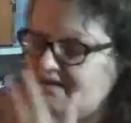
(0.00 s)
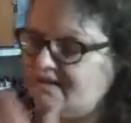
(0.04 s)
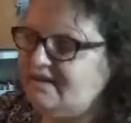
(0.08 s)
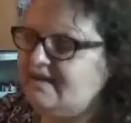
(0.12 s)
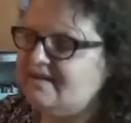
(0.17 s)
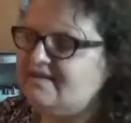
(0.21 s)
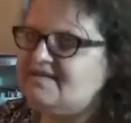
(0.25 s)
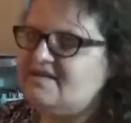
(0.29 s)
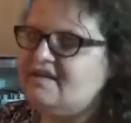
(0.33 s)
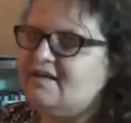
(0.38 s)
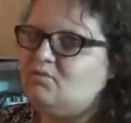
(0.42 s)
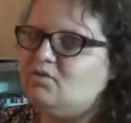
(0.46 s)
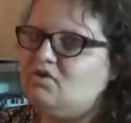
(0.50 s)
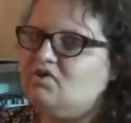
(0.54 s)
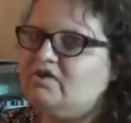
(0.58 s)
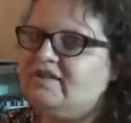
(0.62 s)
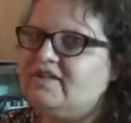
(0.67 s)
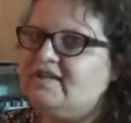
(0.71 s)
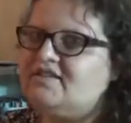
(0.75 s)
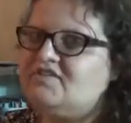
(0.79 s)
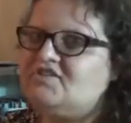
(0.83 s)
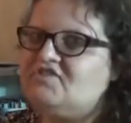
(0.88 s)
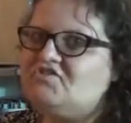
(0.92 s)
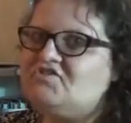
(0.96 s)
And I will
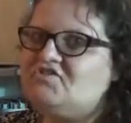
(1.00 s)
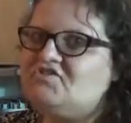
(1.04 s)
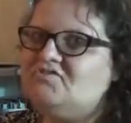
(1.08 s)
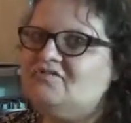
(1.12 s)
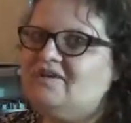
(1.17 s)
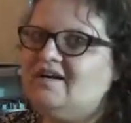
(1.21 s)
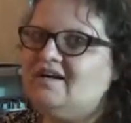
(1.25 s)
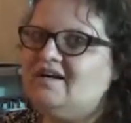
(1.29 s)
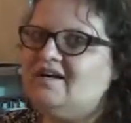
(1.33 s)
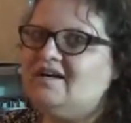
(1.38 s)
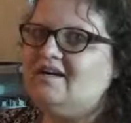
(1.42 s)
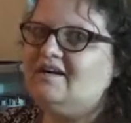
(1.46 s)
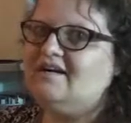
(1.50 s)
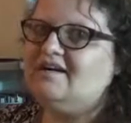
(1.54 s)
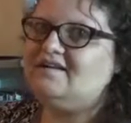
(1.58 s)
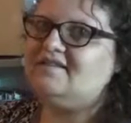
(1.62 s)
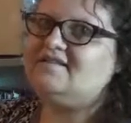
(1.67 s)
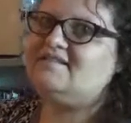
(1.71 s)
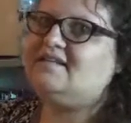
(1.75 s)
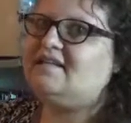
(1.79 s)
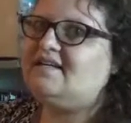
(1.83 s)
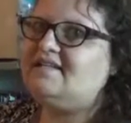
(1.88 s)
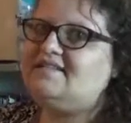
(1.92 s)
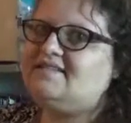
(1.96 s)
link to uh,
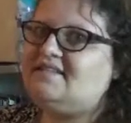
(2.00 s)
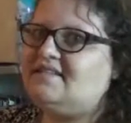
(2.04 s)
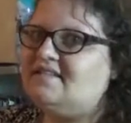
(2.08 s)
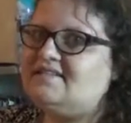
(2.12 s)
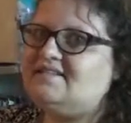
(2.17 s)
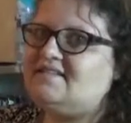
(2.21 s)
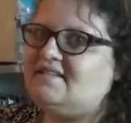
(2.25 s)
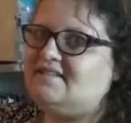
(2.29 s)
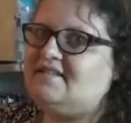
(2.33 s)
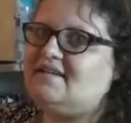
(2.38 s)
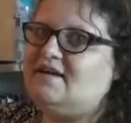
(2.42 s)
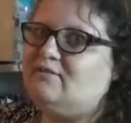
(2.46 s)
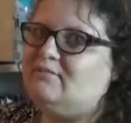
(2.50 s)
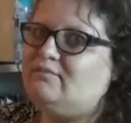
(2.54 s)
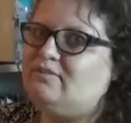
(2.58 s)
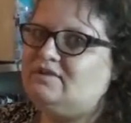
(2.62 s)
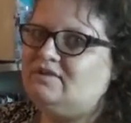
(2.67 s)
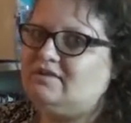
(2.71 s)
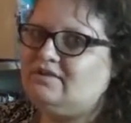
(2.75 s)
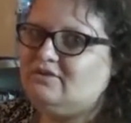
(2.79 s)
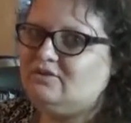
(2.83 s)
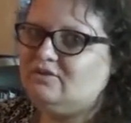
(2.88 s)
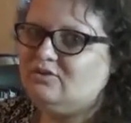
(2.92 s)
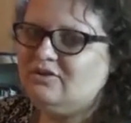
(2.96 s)
his essays down
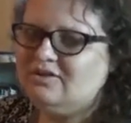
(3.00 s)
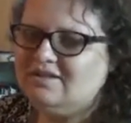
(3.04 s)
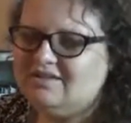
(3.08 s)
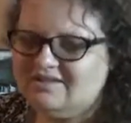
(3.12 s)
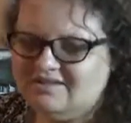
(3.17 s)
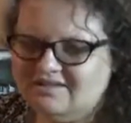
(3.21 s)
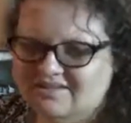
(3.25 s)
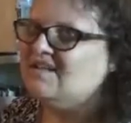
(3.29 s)
below.